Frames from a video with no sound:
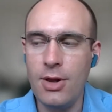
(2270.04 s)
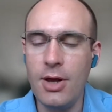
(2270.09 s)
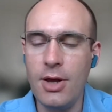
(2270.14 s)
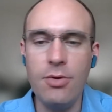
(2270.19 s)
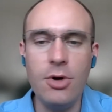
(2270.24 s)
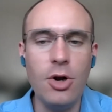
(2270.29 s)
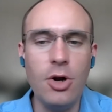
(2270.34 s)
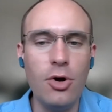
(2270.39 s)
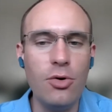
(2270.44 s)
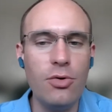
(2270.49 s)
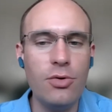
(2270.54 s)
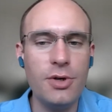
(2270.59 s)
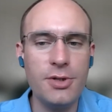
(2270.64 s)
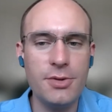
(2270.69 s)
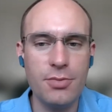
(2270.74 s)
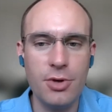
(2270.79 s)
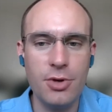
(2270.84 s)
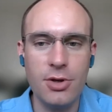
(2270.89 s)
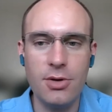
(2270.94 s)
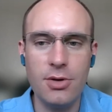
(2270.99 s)
there will
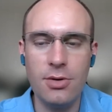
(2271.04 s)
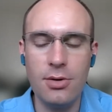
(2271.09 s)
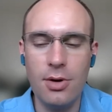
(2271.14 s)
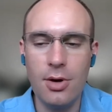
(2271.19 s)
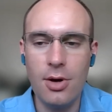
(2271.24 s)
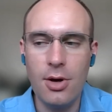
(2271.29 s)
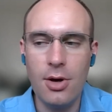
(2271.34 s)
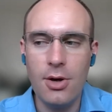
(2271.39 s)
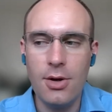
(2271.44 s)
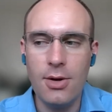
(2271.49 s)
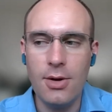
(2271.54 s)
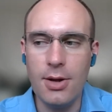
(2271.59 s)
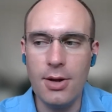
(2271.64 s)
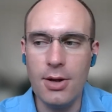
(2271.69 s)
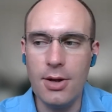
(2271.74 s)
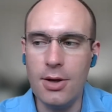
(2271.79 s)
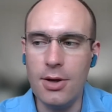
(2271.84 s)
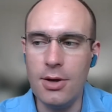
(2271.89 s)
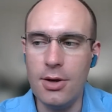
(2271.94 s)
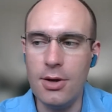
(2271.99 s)
always be
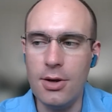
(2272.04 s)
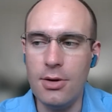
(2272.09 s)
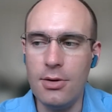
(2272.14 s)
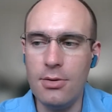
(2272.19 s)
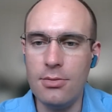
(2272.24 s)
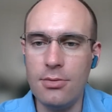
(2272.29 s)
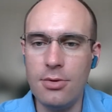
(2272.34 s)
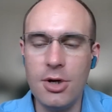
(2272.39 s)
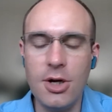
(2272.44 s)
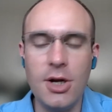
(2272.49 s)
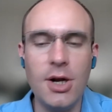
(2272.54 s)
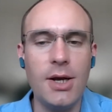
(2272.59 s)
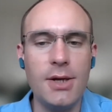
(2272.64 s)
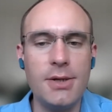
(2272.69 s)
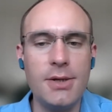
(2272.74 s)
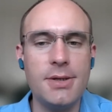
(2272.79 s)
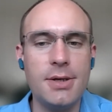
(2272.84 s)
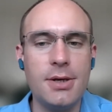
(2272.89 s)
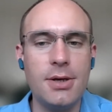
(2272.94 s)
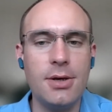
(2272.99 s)
the
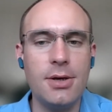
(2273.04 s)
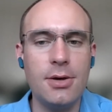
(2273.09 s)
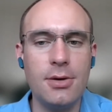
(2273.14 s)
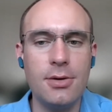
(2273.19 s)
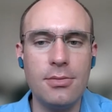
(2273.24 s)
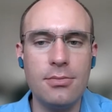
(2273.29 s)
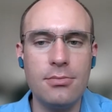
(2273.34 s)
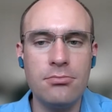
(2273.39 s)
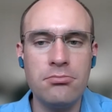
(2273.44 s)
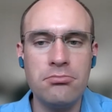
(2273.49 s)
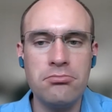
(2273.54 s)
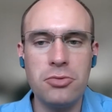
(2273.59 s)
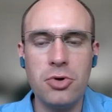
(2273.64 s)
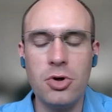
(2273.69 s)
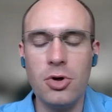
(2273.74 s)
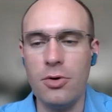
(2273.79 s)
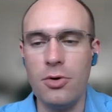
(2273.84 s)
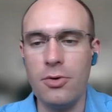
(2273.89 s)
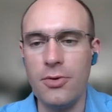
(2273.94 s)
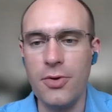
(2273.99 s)
classic,
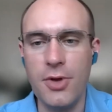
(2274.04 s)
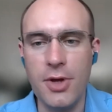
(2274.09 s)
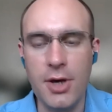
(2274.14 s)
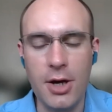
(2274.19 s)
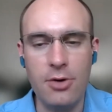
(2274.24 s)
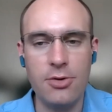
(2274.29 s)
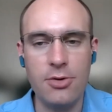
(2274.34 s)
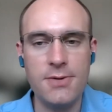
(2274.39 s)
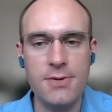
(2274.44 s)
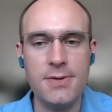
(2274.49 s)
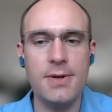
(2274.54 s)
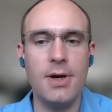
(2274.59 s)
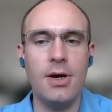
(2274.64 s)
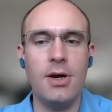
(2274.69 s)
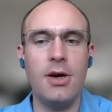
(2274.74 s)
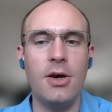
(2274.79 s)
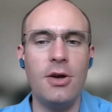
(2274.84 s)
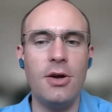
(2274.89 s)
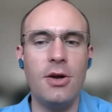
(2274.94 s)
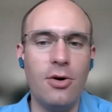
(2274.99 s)
you know, theater
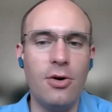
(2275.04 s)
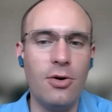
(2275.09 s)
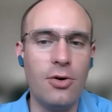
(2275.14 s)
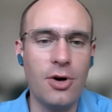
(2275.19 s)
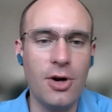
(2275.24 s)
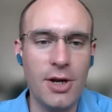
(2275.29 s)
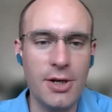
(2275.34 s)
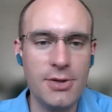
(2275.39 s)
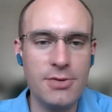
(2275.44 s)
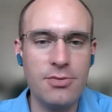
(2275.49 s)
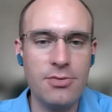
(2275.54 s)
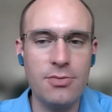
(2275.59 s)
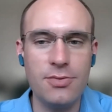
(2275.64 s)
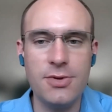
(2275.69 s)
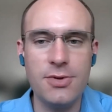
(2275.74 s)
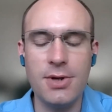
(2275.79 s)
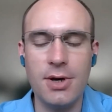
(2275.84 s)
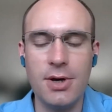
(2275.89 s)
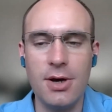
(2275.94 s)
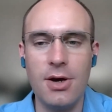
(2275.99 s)
style or
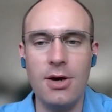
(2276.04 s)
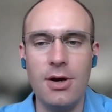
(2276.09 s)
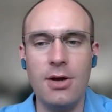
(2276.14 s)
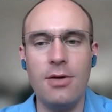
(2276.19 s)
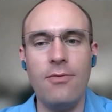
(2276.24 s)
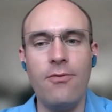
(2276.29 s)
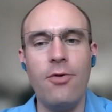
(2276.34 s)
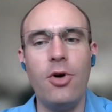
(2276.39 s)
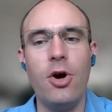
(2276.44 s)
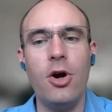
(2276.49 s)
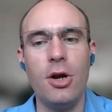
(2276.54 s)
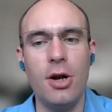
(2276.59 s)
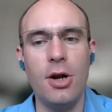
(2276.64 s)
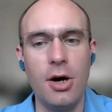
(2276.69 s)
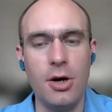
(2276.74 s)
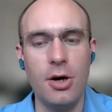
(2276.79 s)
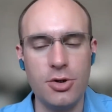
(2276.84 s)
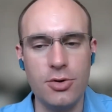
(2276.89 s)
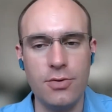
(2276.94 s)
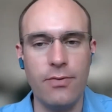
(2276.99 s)
classroom style, very
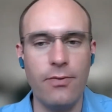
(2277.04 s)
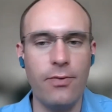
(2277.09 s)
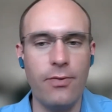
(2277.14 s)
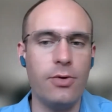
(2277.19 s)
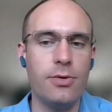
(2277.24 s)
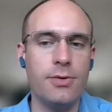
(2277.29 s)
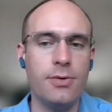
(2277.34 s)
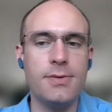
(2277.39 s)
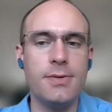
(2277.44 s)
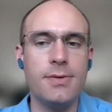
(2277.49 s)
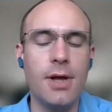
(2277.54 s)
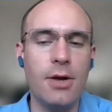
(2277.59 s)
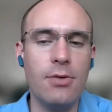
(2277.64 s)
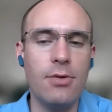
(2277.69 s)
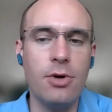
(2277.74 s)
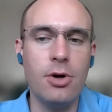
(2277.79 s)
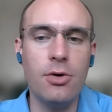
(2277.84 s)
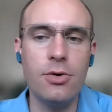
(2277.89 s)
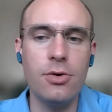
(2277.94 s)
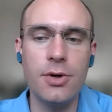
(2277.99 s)
large conference.
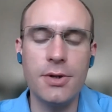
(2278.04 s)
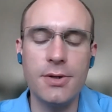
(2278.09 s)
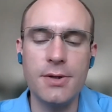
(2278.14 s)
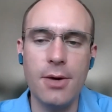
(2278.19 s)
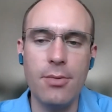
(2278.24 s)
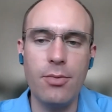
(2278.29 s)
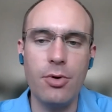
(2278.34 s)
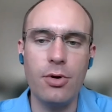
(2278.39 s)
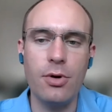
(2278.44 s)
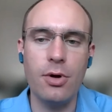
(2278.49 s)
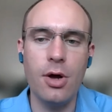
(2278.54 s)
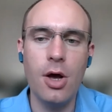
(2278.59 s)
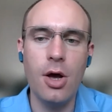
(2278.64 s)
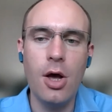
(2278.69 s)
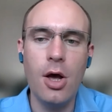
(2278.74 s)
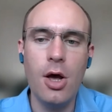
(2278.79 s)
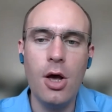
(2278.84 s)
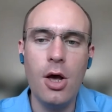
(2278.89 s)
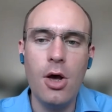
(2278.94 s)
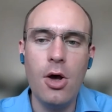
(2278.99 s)
That will always happen.
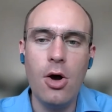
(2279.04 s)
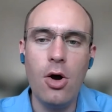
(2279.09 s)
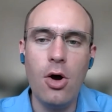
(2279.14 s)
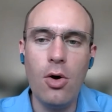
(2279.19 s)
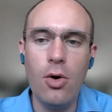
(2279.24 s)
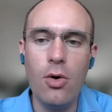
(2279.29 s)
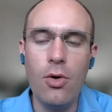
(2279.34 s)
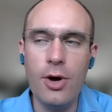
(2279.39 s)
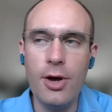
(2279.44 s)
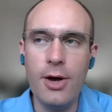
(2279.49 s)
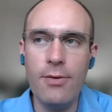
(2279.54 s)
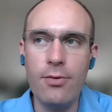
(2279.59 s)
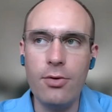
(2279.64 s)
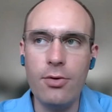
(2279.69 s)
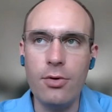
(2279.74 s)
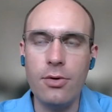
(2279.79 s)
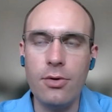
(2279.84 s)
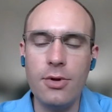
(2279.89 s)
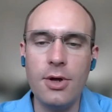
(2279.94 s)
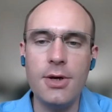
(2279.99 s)

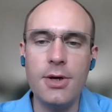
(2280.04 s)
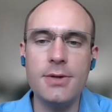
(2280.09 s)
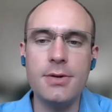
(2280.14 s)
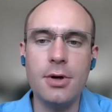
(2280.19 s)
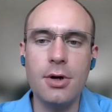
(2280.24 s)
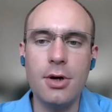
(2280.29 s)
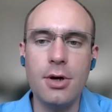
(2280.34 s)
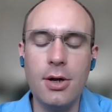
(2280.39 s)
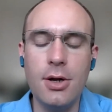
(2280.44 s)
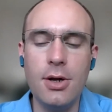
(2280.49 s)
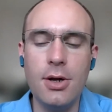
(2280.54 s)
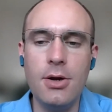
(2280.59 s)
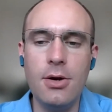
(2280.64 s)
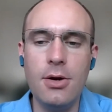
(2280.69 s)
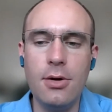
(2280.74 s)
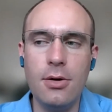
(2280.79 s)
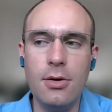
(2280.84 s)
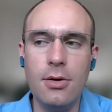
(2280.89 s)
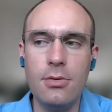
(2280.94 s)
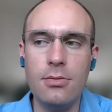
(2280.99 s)
However, there is a
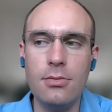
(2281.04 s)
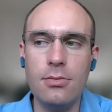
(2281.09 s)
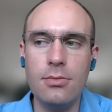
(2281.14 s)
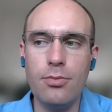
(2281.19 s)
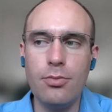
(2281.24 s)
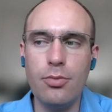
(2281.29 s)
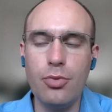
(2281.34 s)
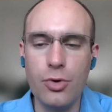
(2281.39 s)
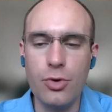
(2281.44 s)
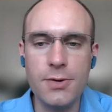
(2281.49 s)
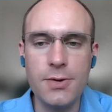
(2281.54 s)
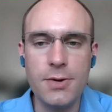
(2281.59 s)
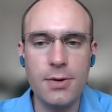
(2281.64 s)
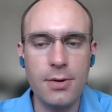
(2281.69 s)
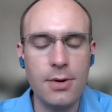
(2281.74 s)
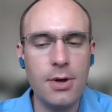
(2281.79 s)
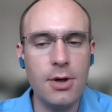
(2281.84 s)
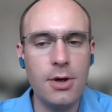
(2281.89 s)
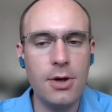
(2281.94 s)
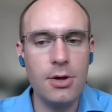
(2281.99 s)
clear
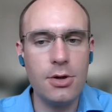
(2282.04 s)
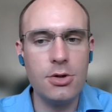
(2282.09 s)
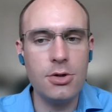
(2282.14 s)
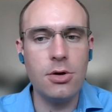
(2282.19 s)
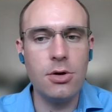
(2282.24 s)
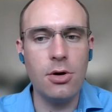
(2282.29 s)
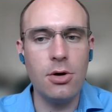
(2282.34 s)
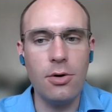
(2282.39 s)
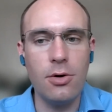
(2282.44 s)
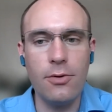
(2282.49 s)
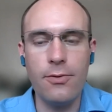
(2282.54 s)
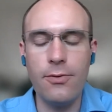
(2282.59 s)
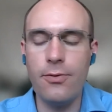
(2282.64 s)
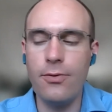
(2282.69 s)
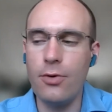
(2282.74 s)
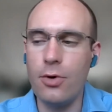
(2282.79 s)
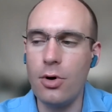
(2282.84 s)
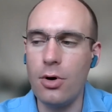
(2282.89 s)
percentage of